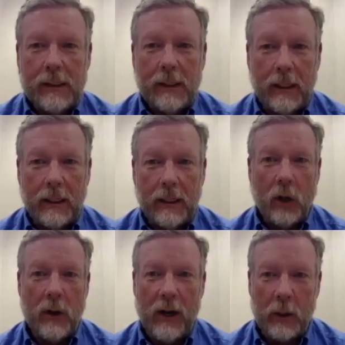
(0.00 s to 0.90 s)
it also
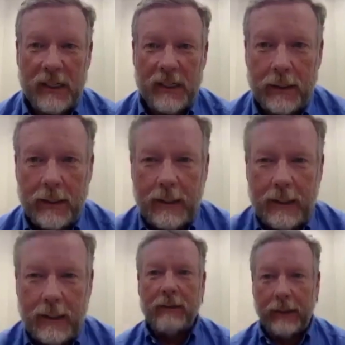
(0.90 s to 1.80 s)
helps that
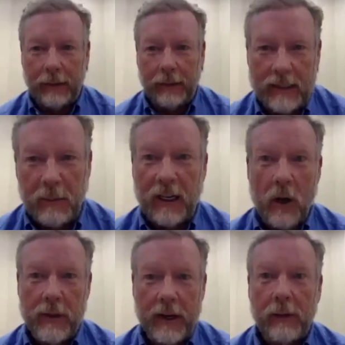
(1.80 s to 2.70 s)
Stephanie lets me go
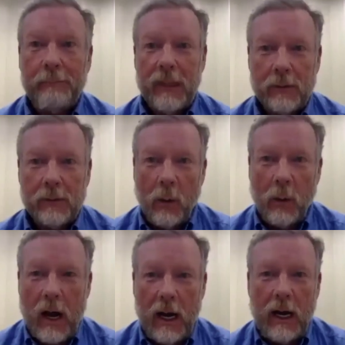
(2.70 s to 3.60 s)
there. So
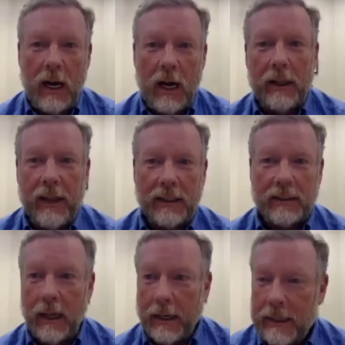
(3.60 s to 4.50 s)
that's
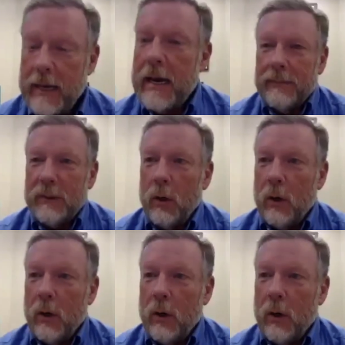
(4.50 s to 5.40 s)
nice.
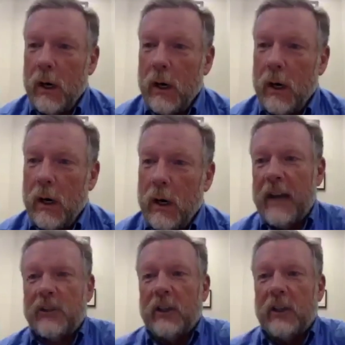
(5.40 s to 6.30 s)
So last
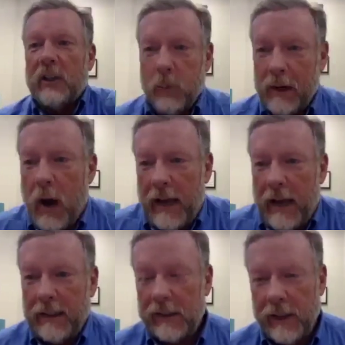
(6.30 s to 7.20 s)
question as we
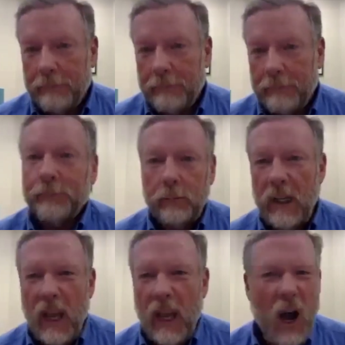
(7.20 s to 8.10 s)
wind this up.
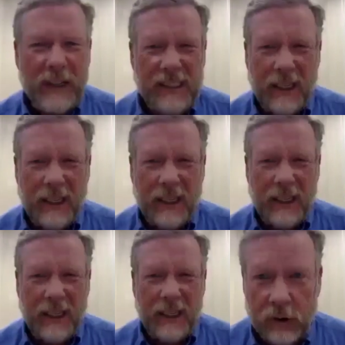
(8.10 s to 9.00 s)
I always think this
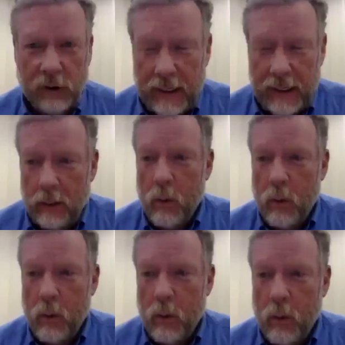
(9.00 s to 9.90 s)
is an interesting
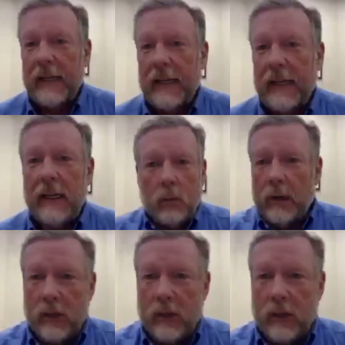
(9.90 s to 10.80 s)
question.
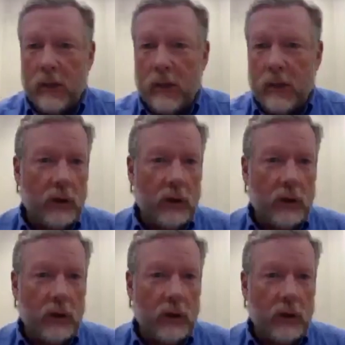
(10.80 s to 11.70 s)
We know you're called to
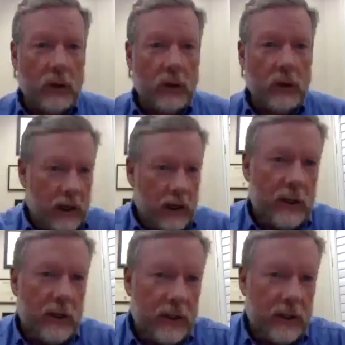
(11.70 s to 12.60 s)
ministry. We know
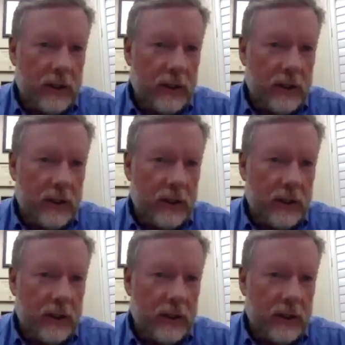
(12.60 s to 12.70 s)
you've